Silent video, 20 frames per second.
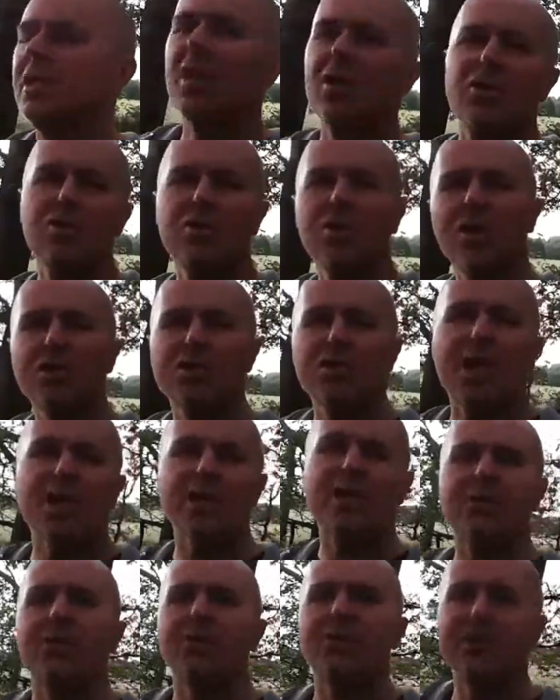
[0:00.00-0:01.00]
they don't
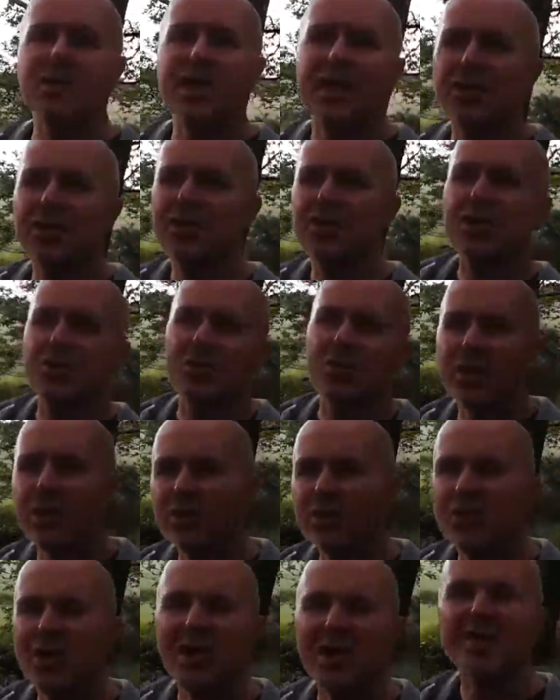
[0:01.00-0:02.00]
attract so much attention
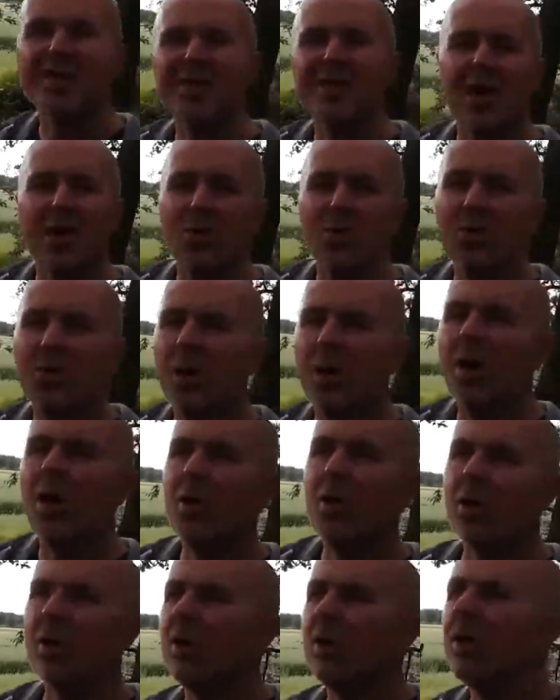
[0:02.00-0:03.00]
when you're trying to stealth
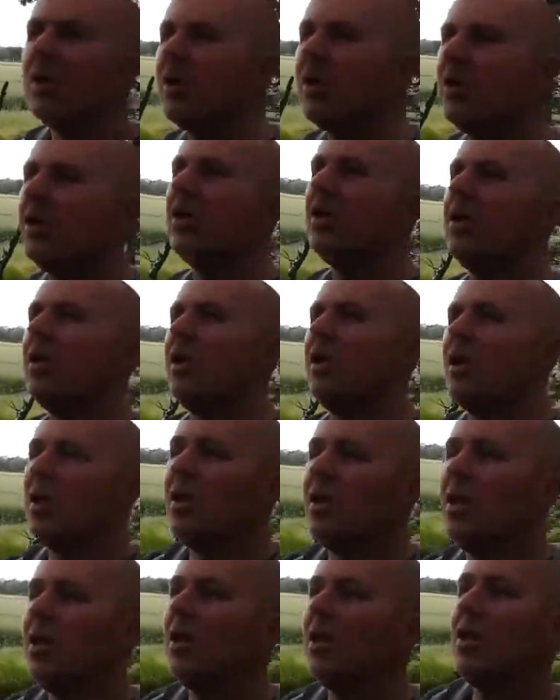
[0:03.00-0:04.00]
park.
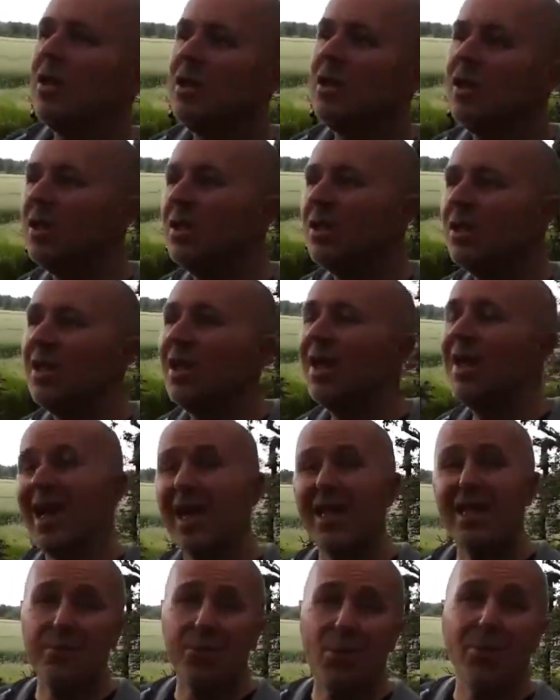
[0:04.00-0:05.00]
Uh,
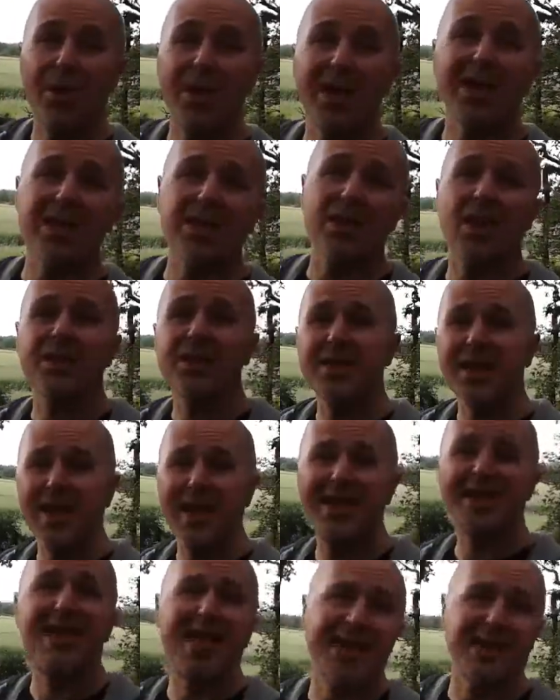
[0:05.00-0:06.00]
and they're probably less likely
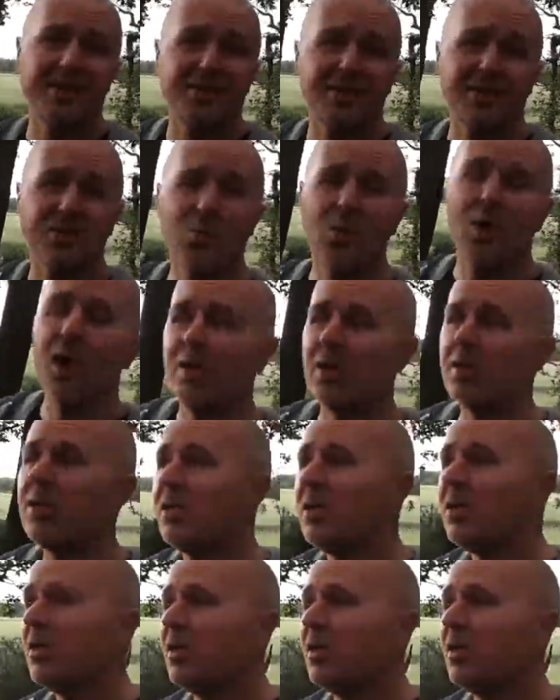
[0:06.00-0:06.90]
to get nicked as well.